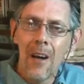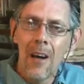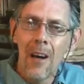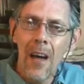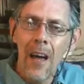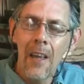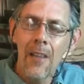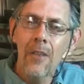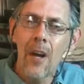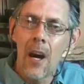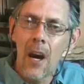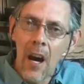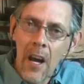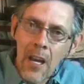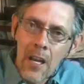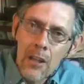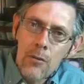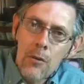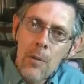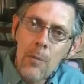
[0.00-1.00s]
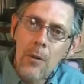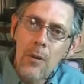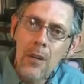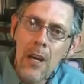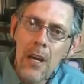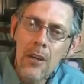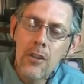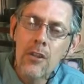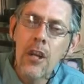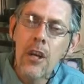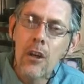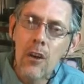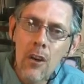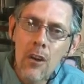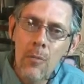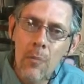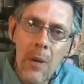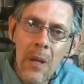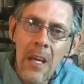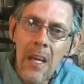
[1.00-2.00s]
and the highest reputation there
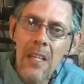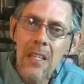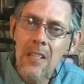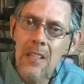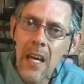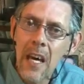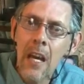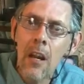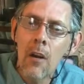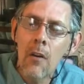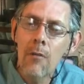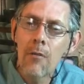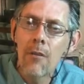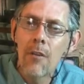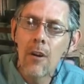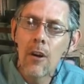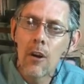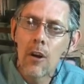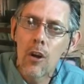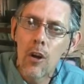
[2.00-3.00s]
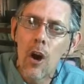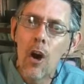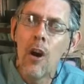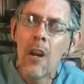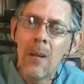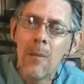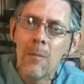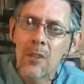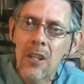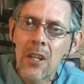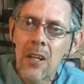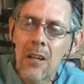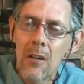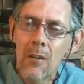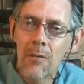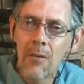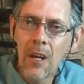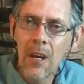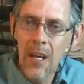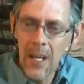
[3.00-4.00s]
could be is that of God
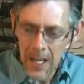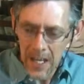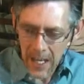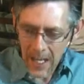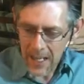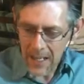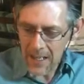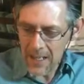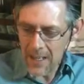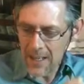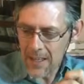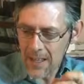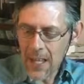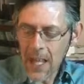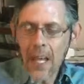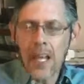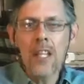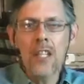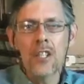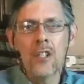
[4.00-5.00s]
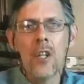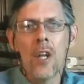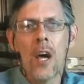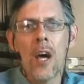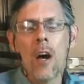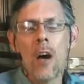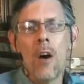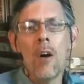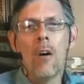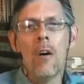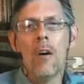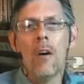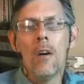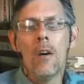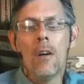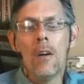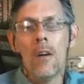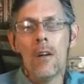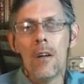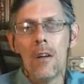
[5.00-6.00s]
Himself, and that is now
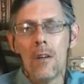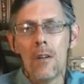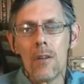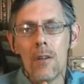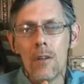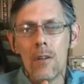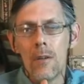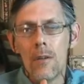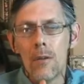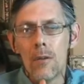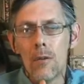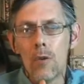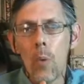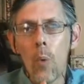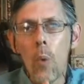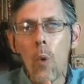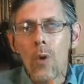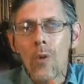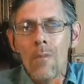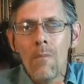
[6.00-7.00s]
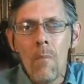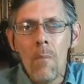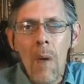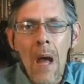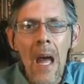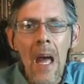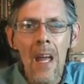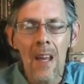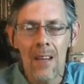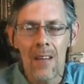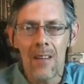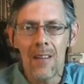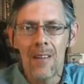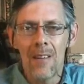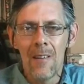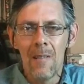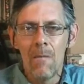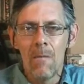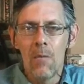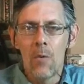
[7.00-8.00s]
toward man,
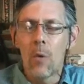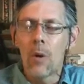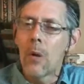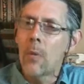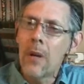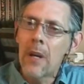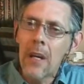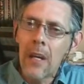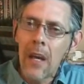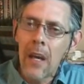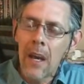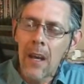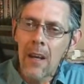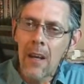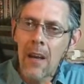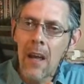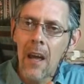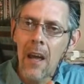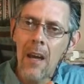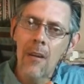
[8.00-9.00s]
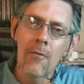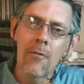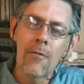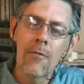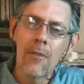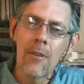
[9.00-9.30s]
where we can have,